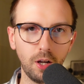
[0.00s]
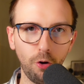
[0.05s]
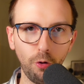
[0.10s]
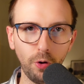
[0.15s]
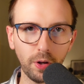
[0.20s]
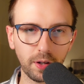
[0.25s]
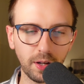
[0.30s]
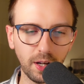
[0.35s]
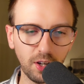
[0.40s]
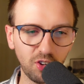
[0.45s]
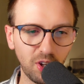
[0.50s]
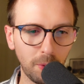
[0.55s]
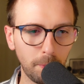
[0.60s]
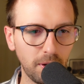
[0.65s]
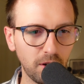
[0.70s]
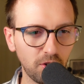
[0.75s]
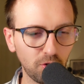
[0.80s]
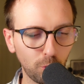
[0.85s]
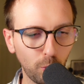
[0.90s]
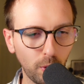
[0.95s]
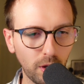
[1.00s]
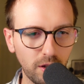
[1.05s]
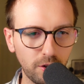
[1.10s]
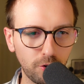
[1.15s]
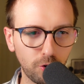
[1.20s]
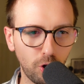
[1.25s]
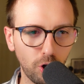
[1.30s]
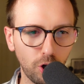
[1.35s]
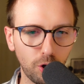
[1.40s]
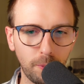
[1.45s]
All right, next up, let's quickly
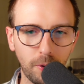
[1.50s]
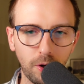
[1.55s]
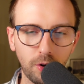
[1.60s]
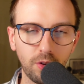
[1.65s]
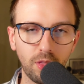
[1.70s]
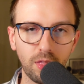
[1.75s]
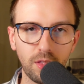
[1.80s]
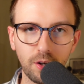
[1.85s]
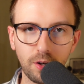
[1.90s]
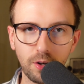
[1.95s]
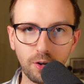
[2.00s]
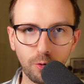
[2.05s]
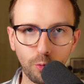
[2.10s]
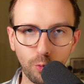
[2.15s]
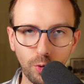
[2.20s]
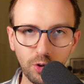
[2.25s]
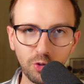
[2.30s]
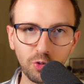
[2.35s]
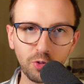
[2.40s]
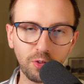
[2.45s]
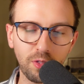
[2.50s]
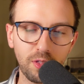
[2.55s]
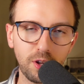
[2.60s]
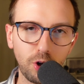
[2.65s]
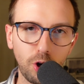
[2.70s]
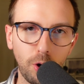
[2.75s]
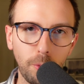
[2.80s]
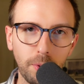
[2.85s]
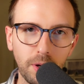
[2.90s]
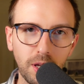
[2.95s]
talk about the risks the
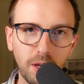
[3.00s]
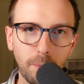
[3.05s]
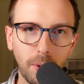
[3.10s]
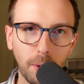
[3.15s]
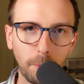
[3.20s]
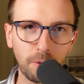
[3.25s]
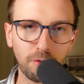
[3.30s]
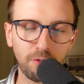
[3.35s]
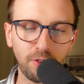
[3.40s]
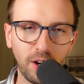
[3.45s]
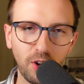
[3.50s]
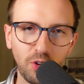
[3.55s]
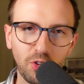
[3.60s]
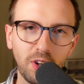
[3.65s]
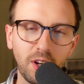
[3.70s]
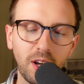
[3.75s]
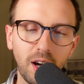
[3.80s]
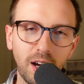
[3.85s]
company might be facing.